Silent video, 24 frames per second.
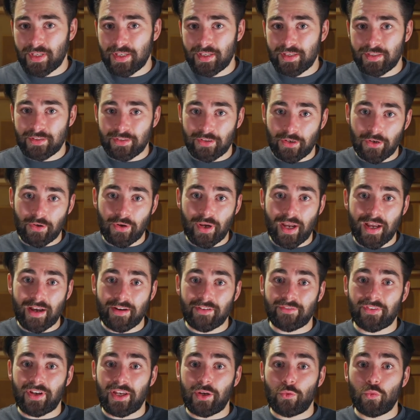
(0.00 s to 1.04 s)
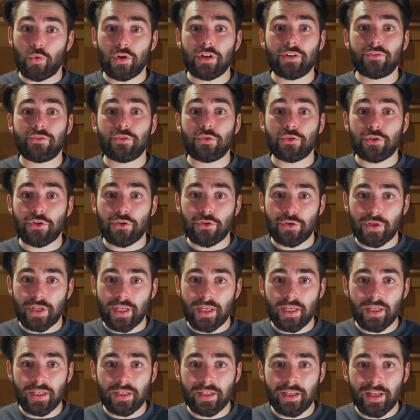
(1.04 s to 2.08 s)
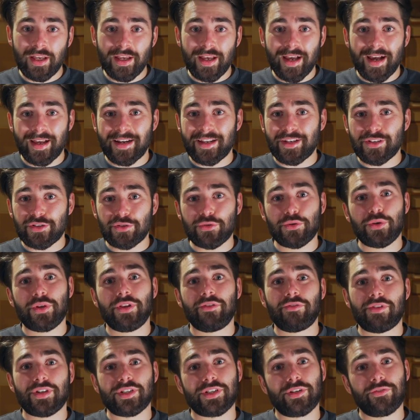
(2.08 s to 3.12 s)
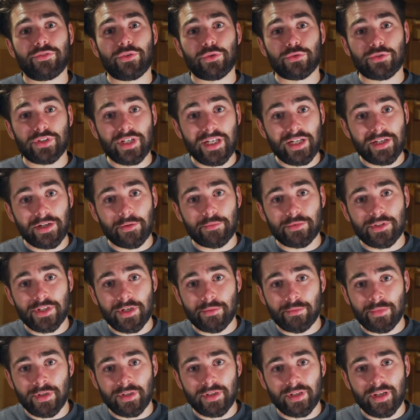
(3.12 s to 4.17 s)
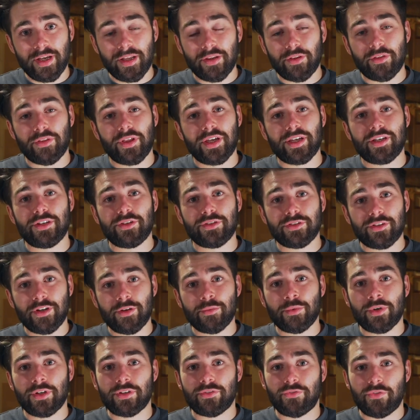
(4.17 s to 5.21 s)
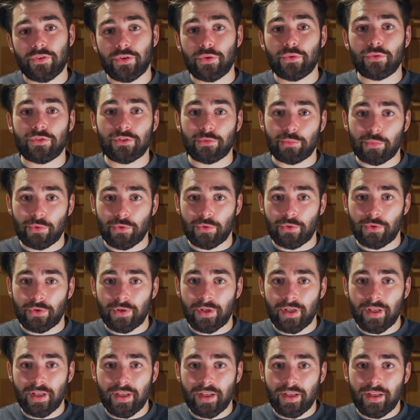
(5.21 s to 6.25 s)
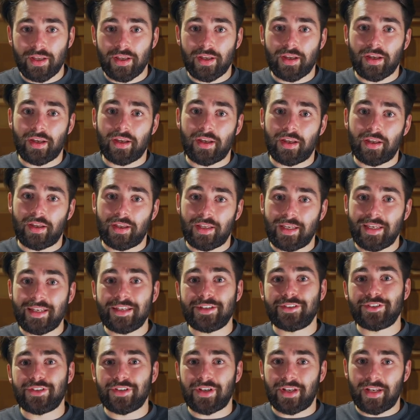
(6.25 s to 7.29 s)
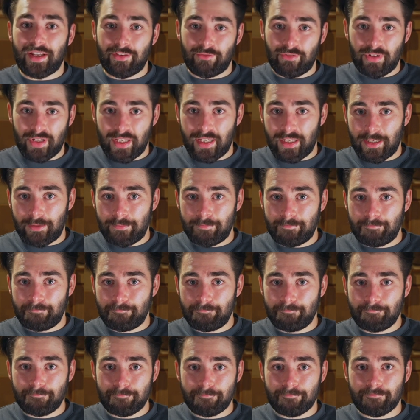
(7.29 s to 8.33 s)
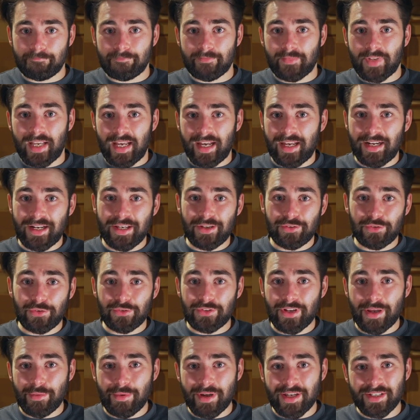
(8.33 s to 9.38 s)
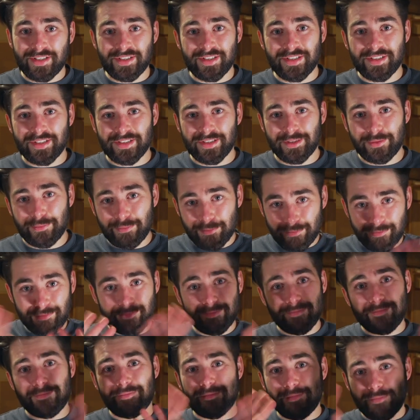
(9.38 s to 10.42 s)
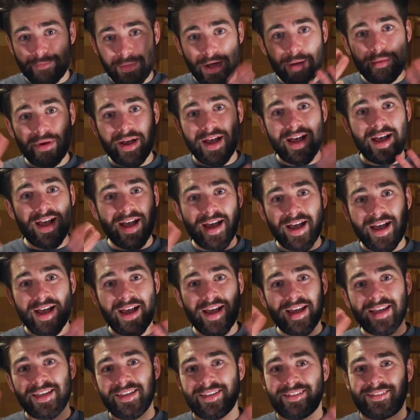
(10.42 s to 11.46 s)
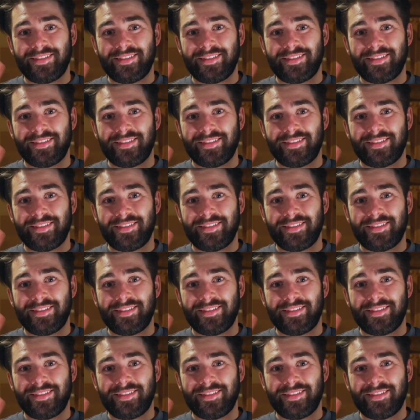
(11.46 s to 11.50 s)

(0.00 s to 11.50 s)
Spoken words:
So have a wonderful new year and enjoy the rest of your tea club shipment, and thank you so much for your support each and every year. Arigatou gozaimasu. Bye bye.